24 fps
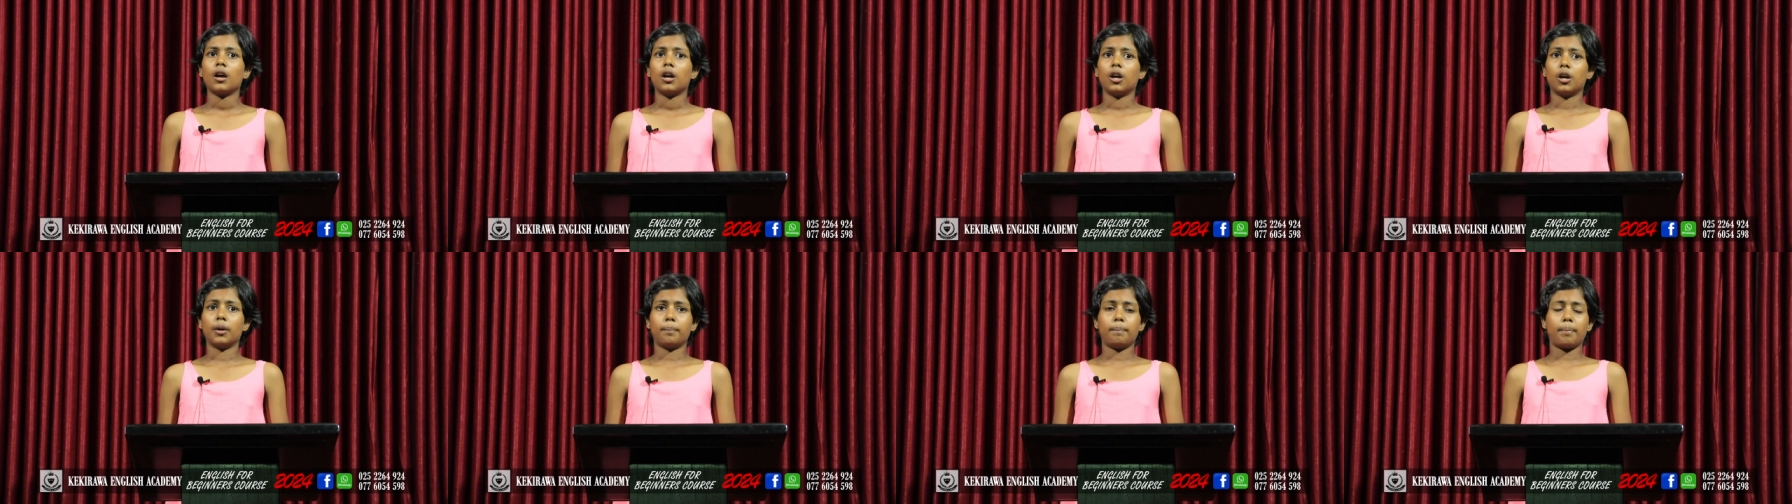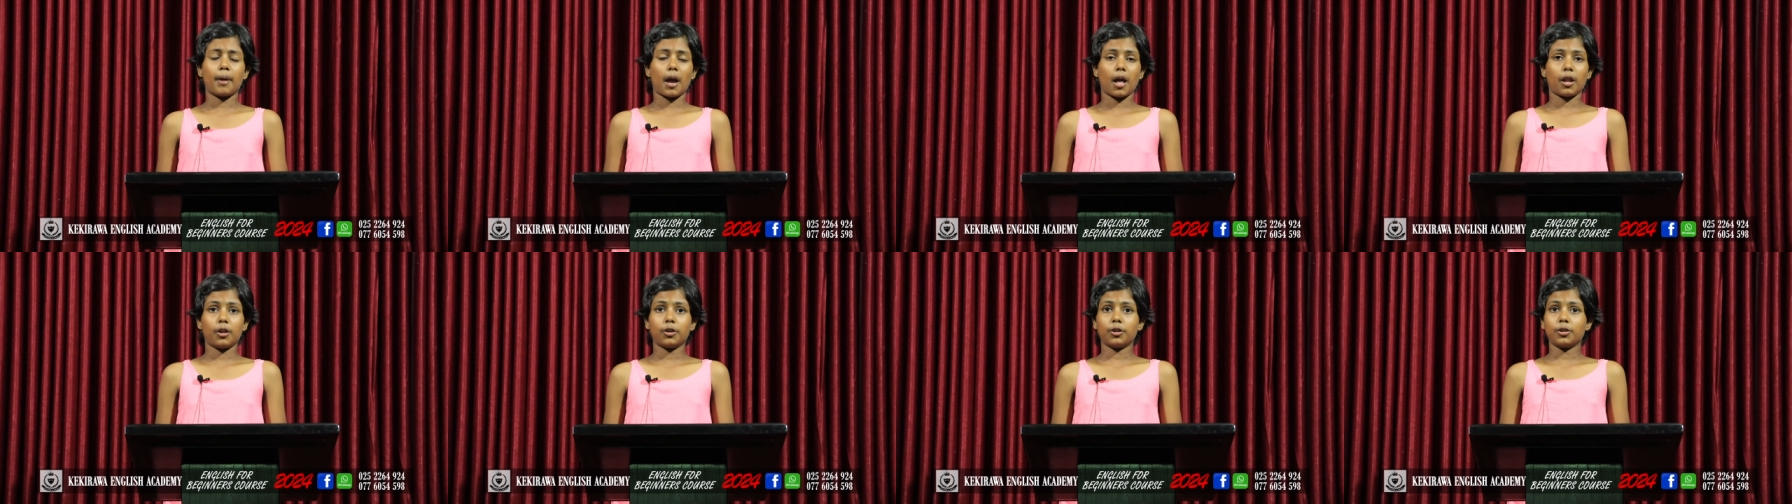A
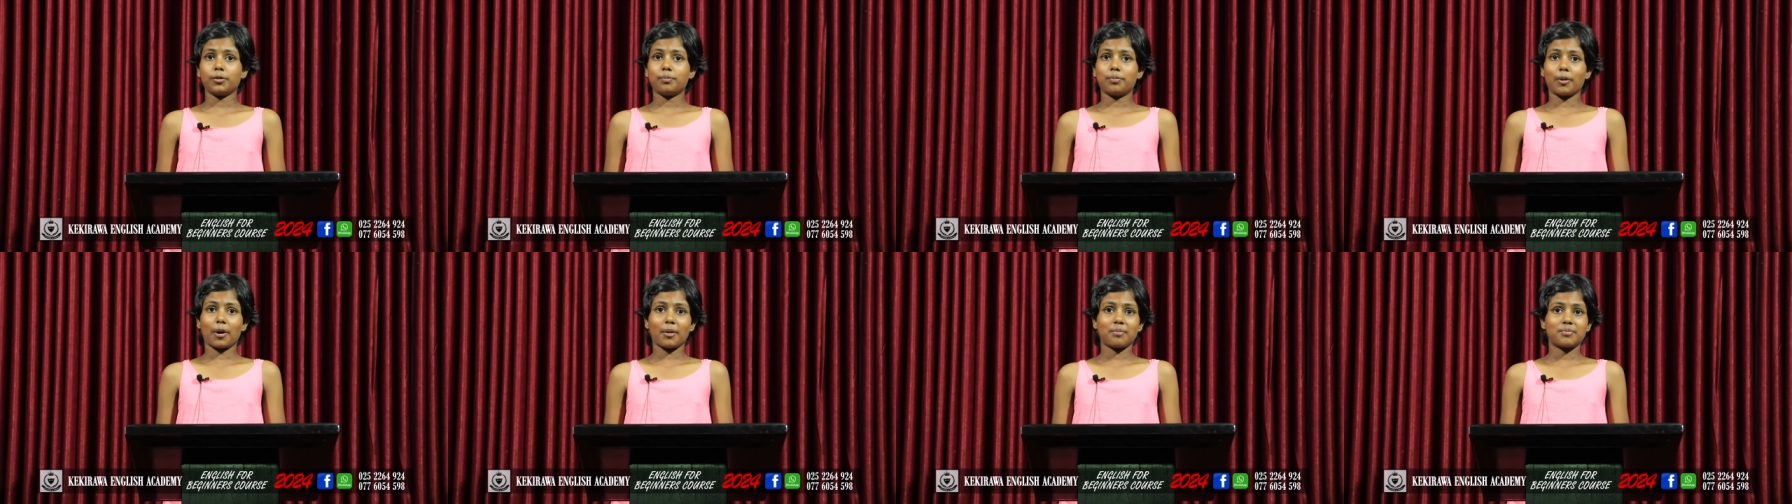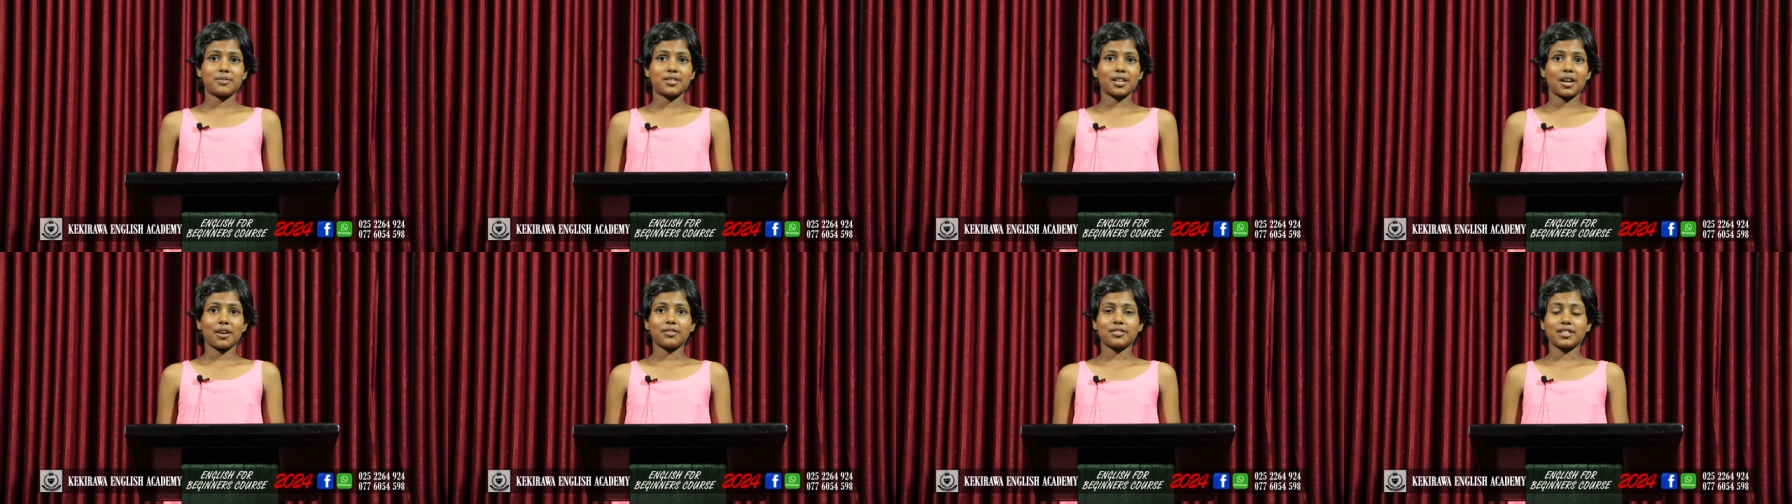balloon
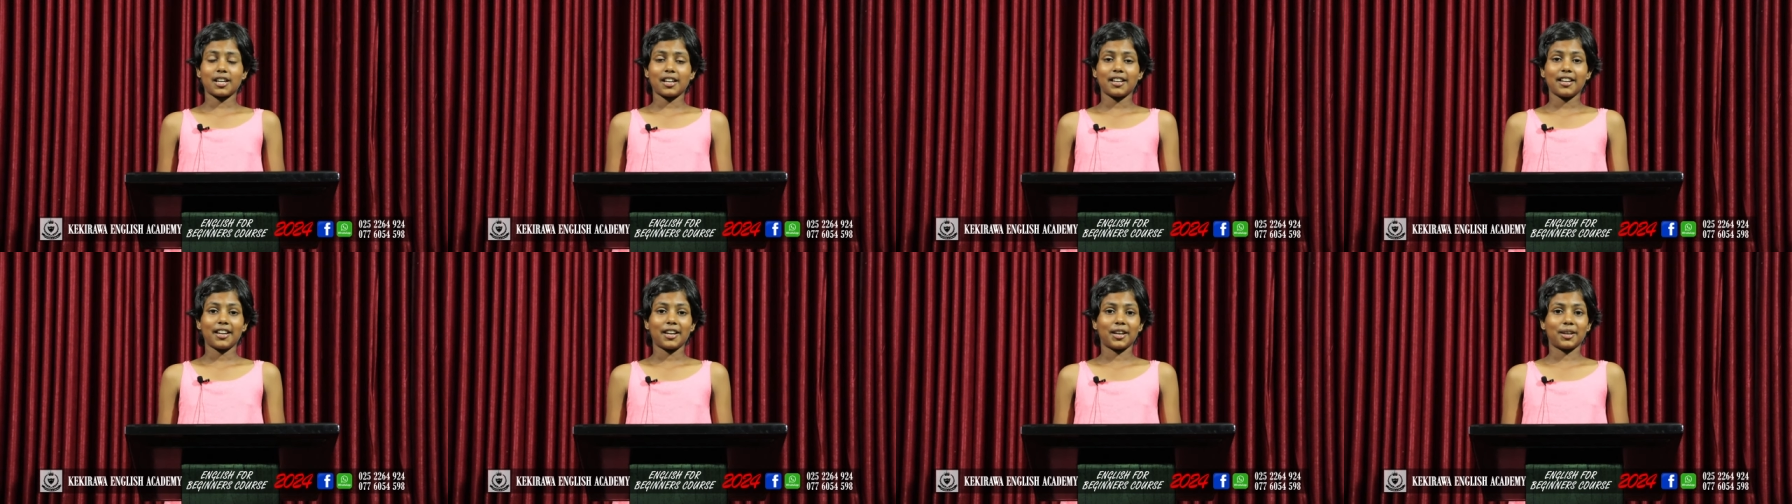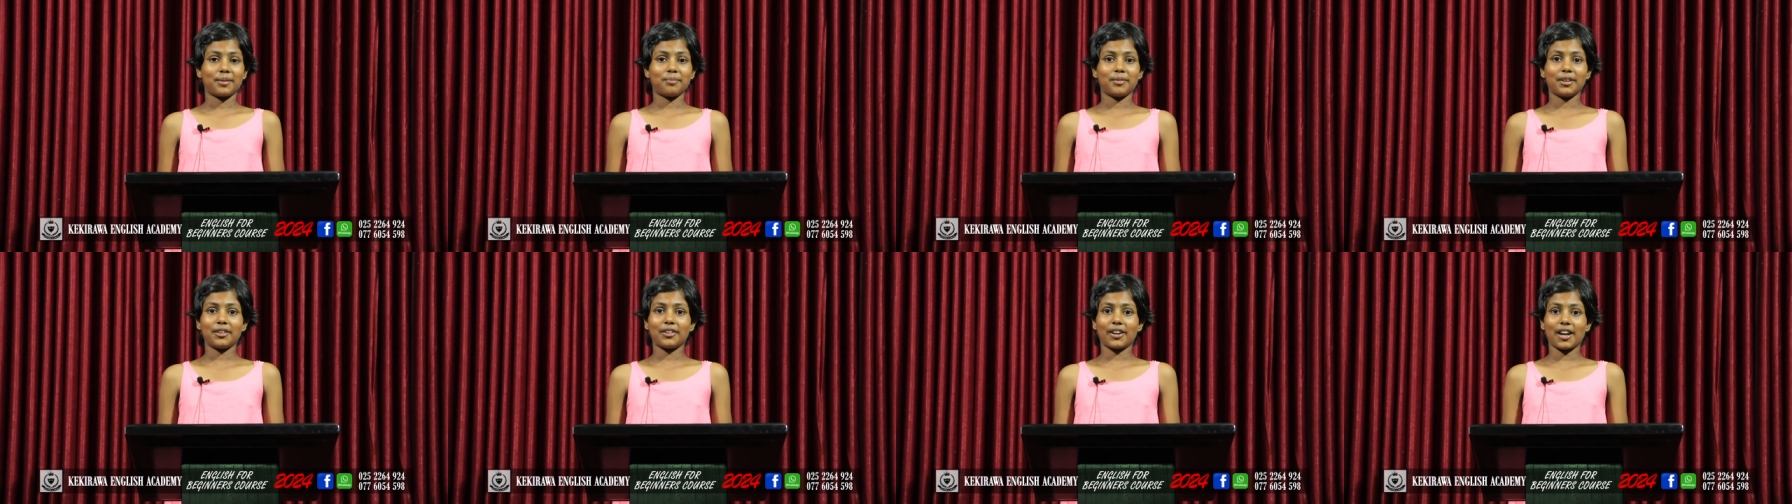popped out and
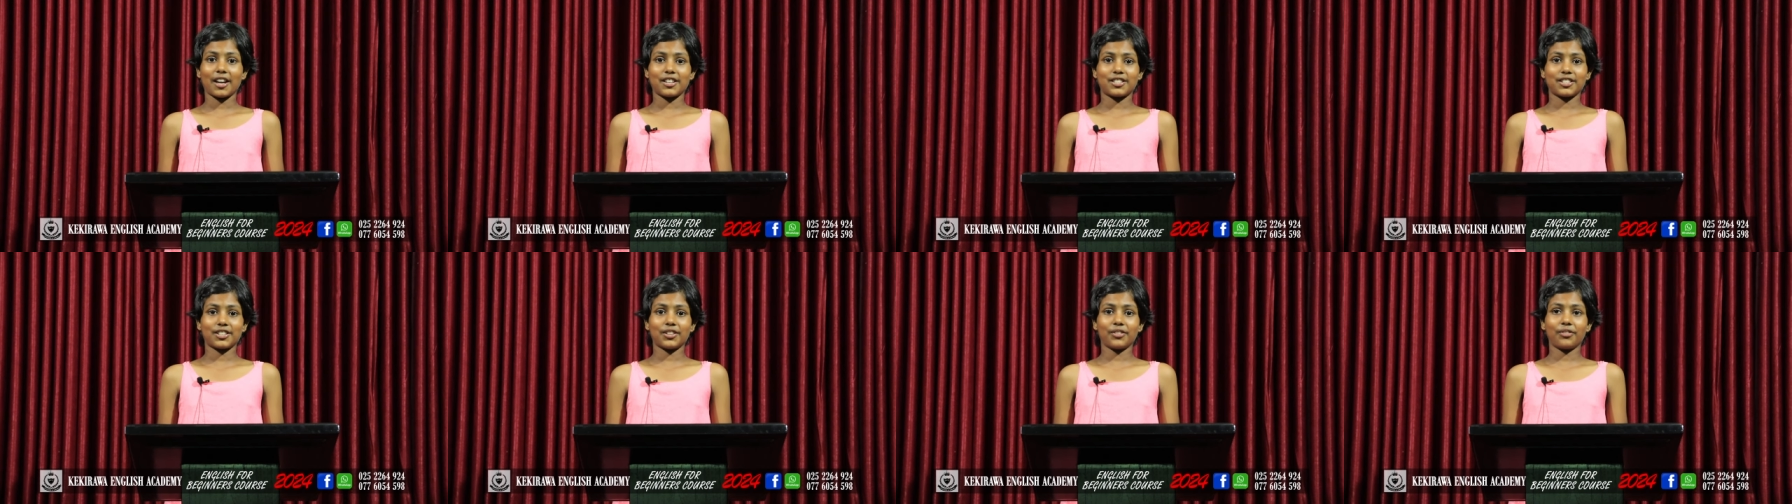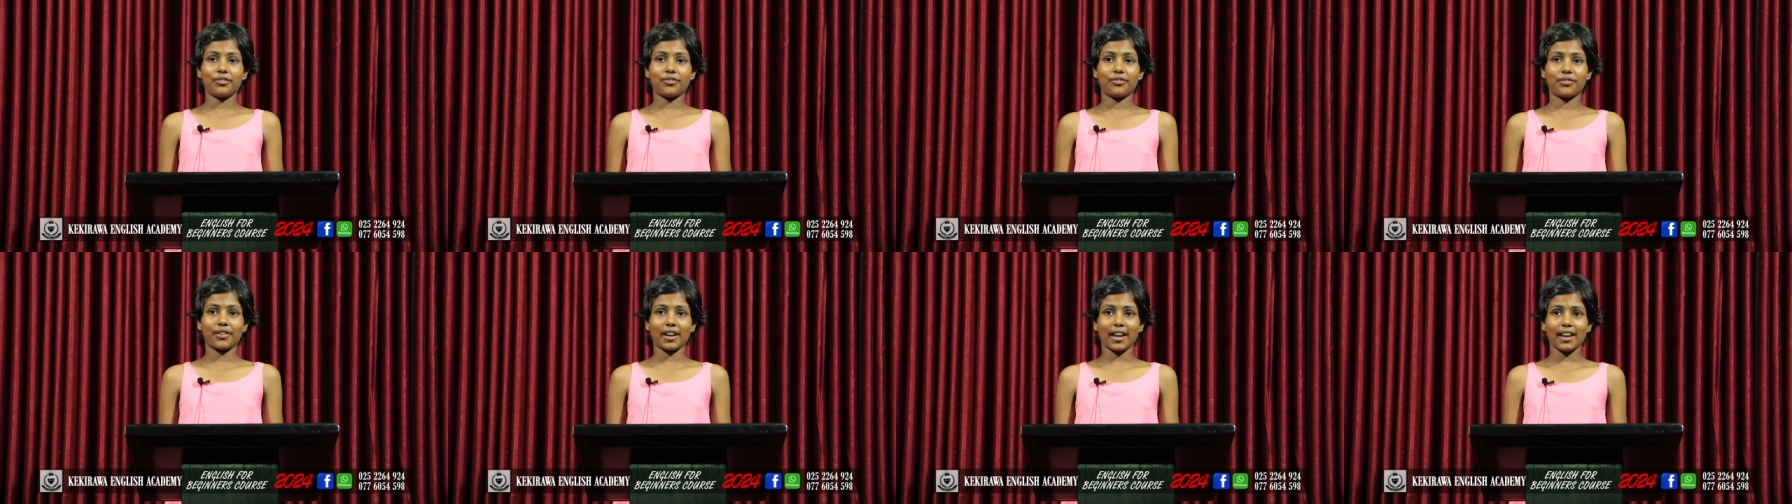hit me right in the
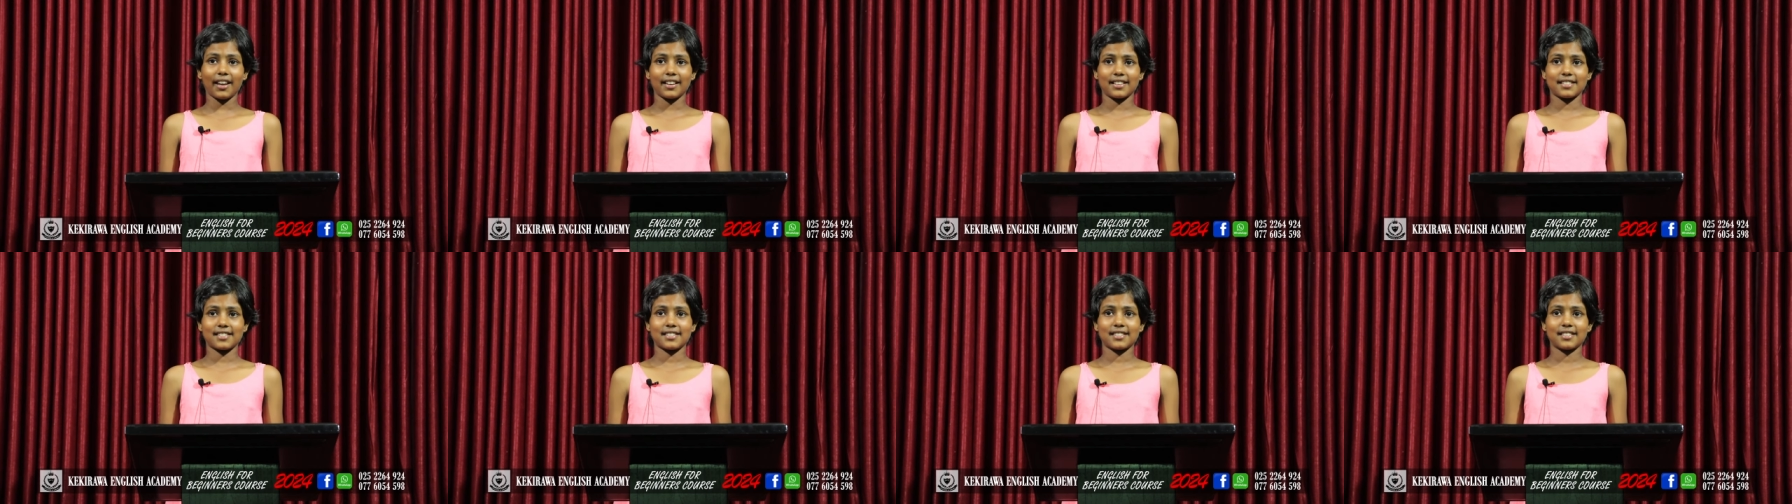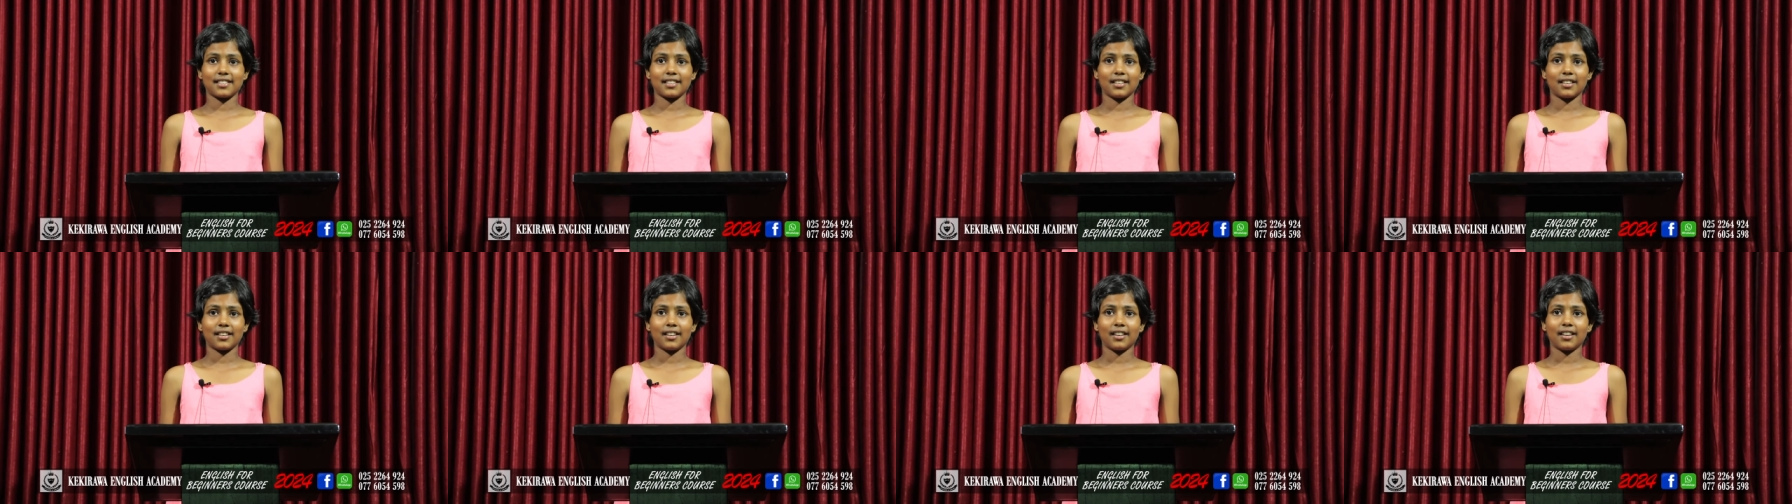face.